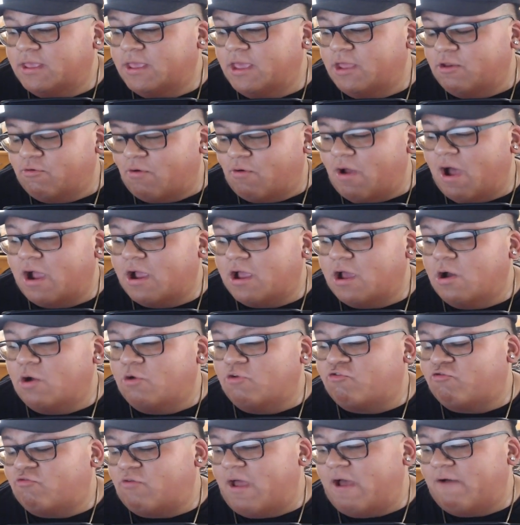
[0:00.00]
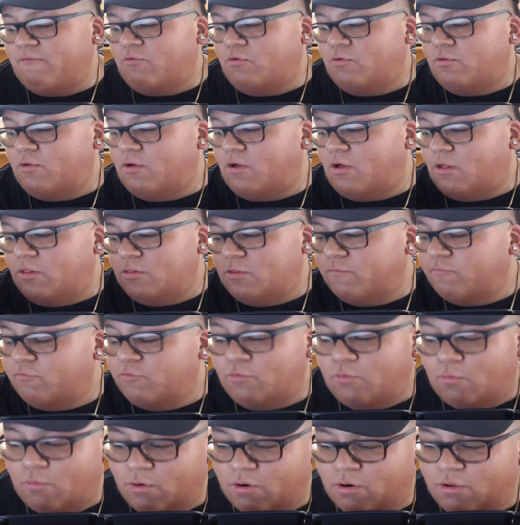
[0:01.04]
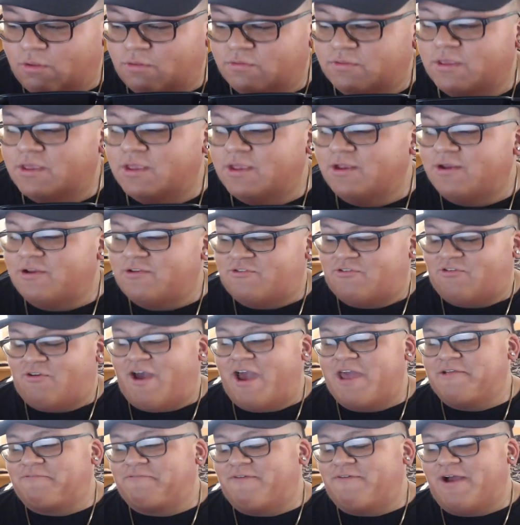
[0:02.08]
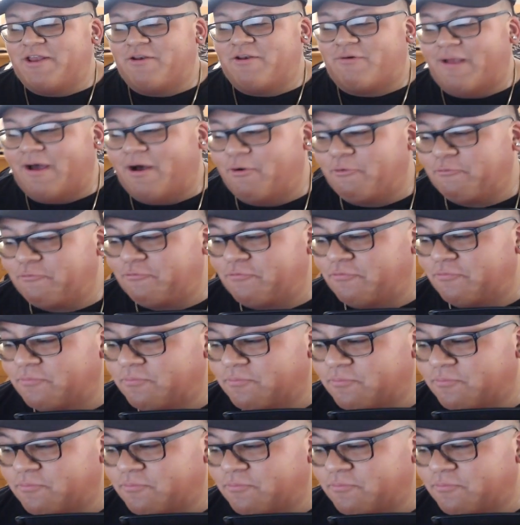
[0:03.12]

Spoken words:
and Rocko travel all over the world, try to find Ralph,